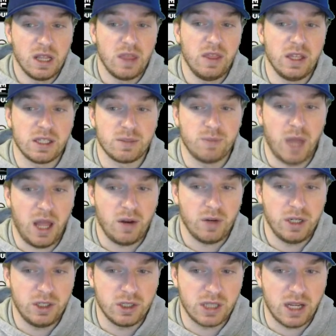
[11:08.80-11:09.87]
This
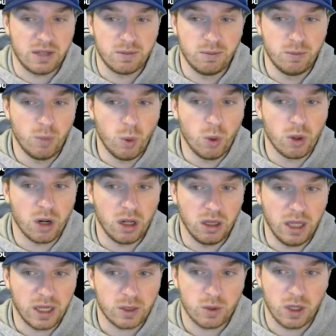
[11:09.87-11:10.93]
battery just has more
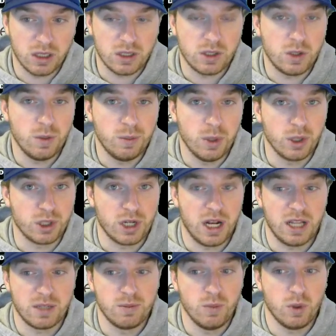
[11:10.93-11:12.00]
electrons to push. It
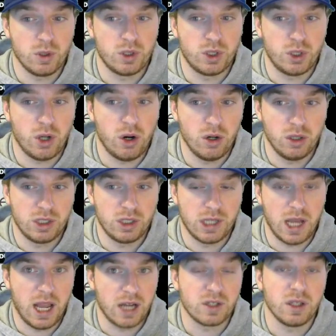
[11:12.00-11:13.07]
has more charge
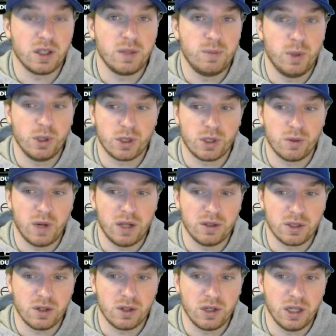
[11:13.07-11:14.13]
to actually push around
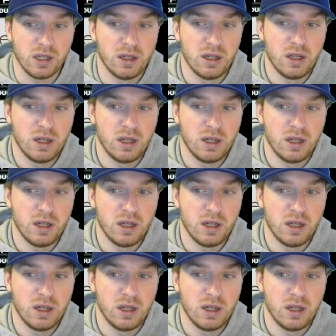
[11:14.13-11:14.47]
the circuit.